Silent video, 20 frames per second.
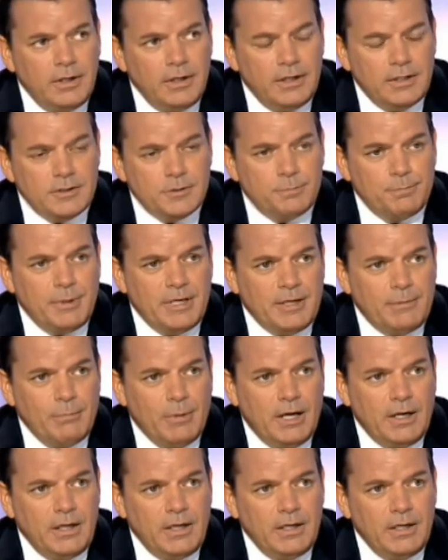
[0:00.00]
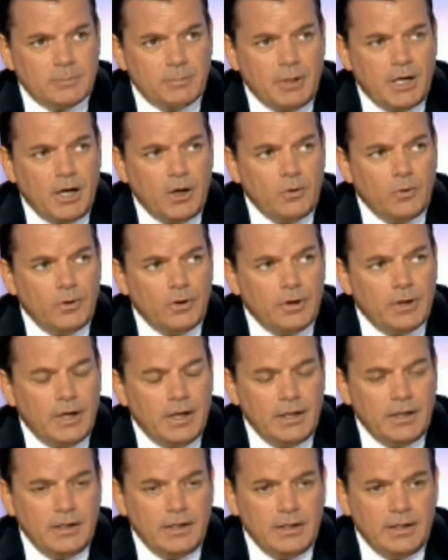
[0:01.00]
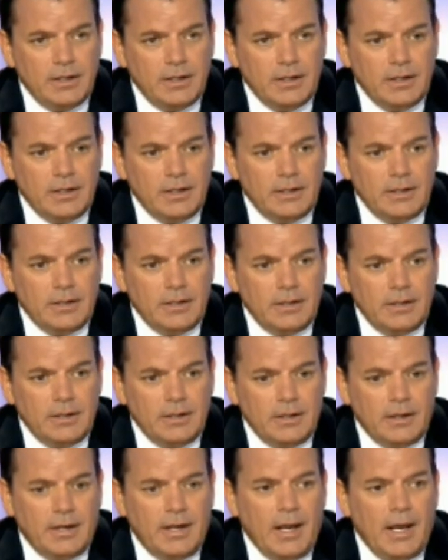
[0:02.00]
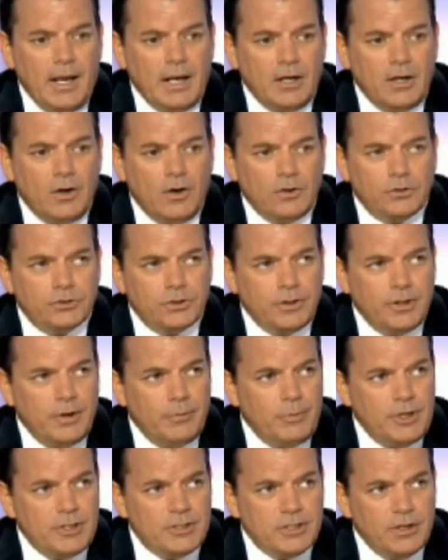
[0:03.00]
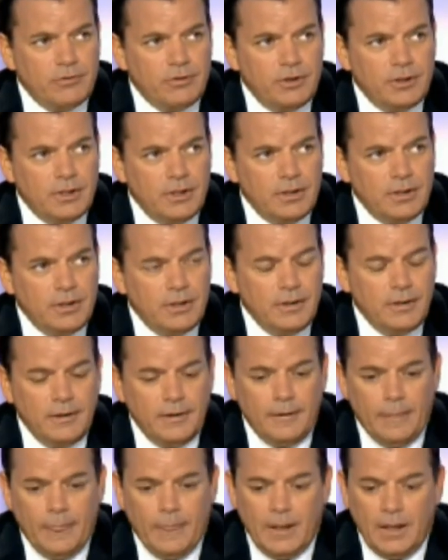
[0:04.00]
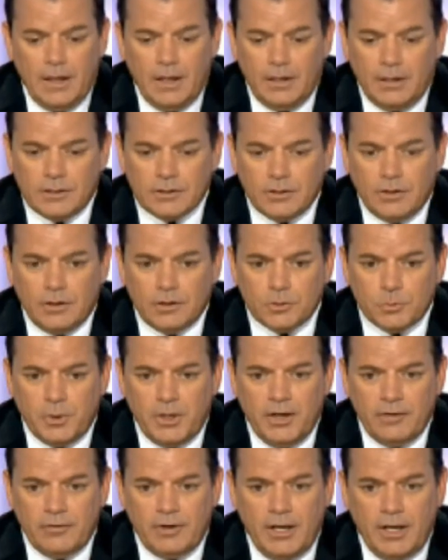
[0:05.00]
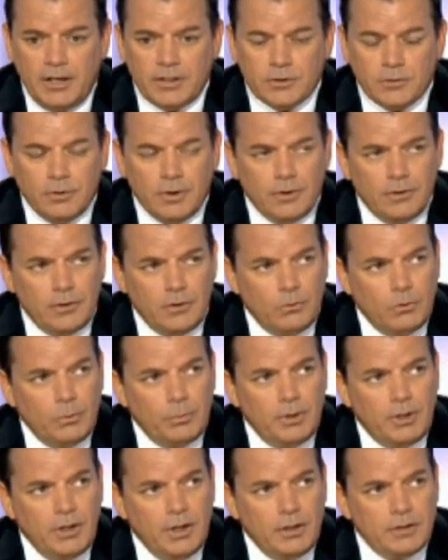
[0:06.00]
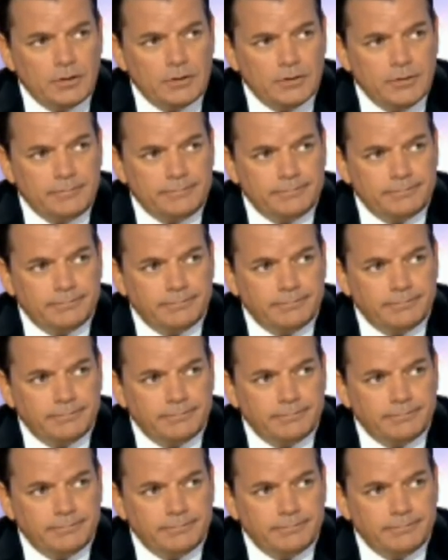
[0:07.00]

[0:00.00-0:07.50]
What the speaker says: It's big money, it's power, and in the gang culture that means everything. And as long as we have gangs around, there will be guns.